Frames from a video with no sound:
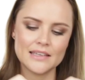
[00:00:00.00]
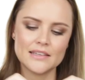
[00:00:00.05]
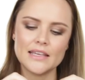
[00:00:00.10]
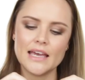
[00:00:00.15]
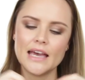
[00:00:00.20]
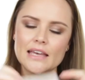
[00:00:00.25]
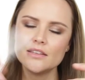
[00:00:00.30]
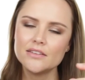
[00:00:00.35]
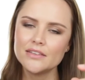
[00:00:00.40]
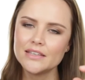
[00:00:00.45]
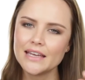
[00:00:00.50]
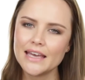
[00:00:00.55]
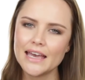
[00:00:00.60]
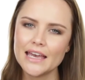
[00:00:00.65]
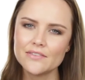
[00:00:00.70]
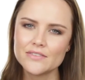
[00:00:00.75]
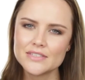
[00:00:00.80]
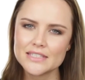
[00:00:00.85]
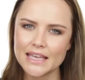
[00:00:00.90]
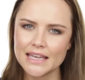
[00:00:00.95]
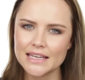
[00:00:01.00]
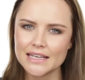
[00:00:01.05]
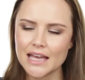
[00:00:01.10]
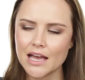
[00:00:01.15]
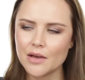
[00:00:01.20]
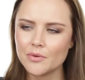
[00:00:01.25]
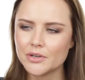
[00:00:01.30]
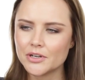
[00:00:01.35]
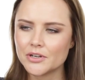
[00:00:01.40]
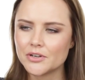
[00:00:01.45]
The other thing I have is
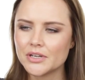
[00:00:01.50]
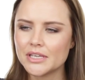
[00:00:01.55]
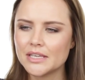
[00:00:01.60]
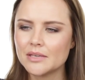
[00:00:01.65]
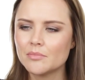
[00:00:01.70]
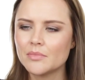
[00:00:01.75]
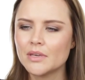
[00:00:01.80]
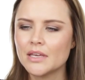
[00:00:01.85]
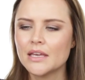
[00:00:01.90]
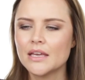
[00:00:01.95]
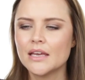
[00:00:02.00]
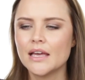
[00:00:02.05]
8-hour cream.